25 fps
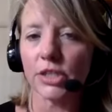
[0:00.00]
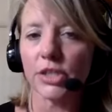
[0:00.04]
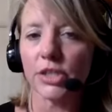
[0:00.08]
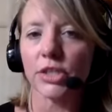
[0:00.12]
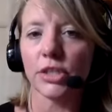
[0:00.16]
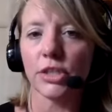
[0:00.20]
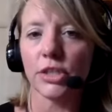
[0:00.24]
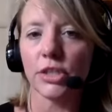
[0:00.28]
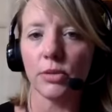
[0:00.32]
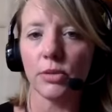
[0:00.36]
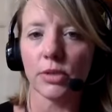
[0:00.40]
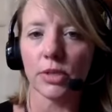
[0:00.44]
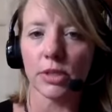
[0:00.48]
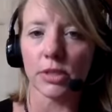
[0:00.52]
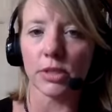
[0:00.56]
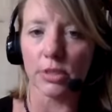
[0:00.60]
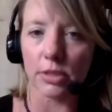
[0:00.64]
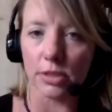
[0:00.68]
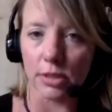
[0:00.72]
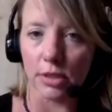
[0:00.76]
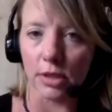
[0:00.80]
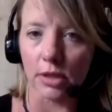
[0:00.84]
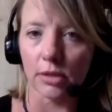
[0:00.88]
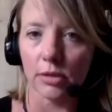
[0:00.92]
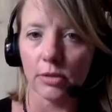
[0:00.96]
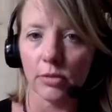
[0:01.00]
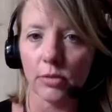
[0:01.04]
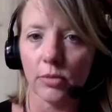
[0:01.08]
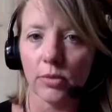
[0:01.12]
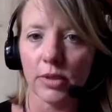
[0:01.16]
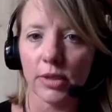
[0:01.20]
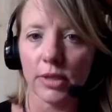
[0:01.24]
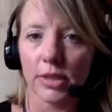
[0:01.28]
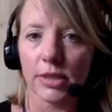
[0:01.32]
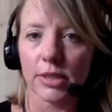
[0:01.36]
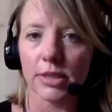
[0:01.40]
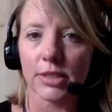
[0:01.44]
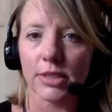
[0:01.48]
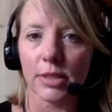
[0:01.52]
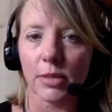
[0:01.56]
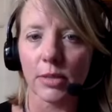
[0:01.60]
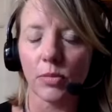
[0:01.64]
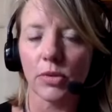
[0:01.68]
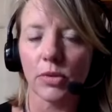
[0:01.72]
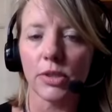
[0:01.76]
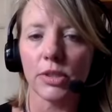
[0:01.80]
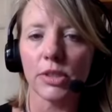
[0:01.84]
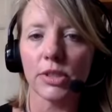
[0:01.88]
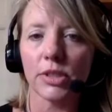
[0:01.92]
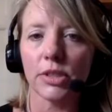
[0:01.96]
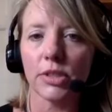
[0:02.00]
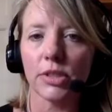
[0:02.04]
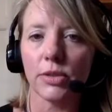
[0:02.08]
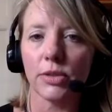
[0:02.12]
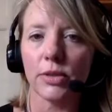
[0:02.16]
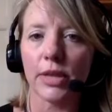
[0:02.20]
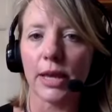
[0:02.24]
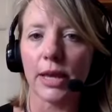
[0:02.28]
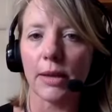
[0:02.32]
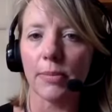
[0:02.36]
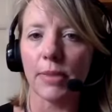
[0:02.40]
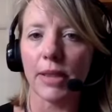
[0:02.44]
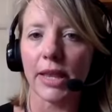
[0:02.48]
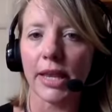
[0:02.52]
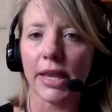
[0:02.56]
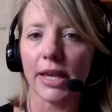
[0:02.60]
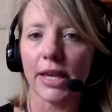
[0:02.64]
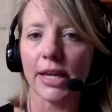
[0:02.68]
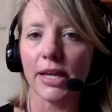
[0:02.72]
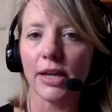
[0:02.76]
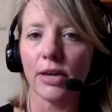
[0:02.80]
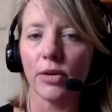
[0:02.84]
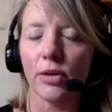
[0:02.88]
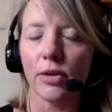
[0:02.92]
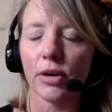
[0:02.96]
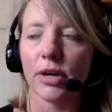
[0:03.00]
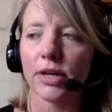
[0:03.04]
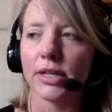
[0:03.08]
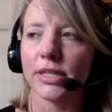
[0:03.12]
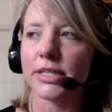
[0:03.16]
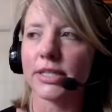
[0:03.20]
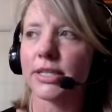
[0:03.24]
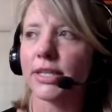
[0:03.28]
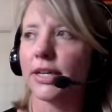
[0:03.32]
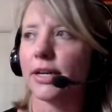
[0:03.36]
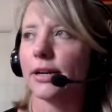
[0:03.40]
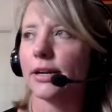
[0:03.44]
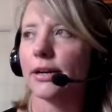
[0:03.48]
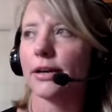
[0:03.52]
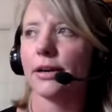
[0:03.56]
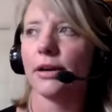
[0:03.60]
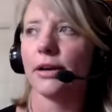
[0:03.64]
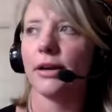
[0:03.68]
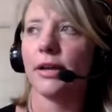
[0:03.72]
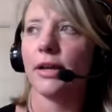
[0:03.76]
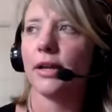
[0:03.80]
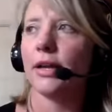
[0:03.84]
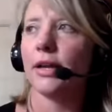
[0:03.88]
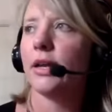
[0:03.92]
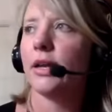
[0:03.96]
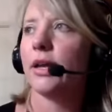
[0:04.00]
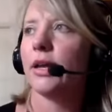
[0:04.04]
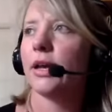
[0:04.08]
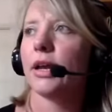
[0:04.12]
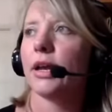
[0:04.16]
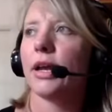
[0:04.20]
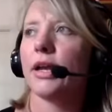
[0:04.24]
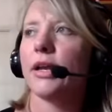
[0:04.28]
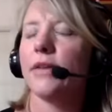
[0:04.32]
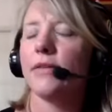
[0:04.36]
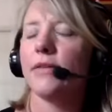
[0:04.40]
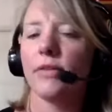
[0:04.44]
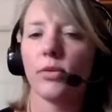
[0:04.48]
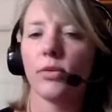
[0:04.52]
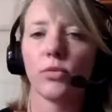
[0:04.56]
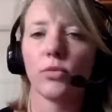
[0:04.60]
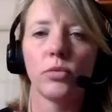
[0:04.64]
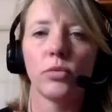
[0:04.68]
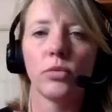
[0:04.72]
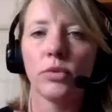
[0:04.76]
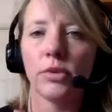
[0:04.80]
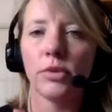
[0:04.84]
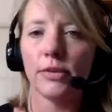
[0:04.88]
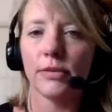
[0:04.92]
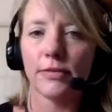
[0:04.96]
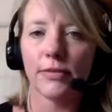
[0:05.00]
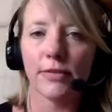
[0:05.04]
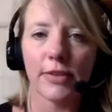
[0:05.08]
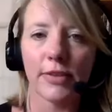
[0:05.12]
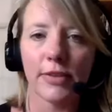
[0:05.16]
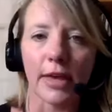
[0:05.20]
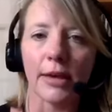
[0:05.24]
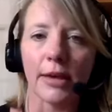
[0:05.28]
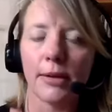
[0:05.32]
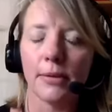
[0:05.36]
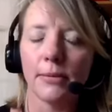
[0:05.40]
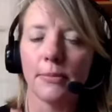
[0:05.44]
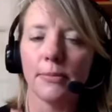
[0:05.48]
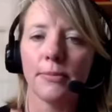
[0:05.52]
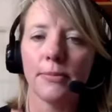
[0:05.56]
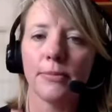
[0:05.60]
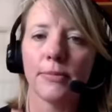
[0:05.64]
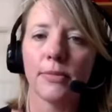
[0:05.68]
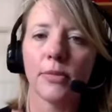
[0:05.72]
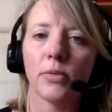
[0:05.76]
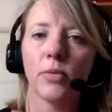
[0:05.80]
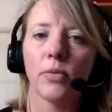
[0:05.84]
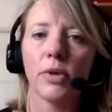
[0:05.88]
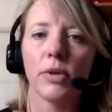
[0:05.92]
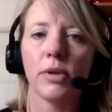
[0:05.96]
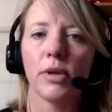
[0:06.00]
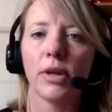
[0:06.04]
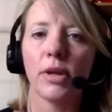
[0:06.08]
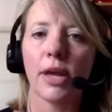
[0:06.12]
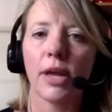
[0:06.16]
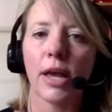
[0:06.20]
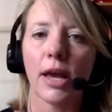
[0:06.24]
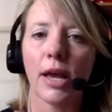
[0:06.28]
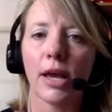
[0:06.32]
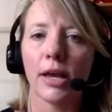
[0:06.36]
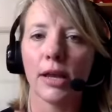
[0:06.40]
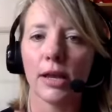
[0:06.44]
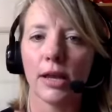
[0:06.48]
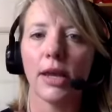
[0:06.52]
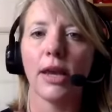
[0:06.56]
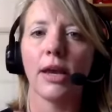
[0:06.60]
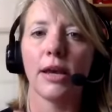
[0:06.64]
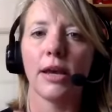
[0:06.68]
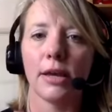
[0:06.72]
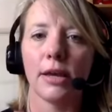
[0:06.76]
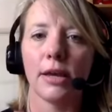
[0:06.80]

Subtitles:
Should you consult with someone to do that planning, or is there kind of a rule of thumb? What? Yeah.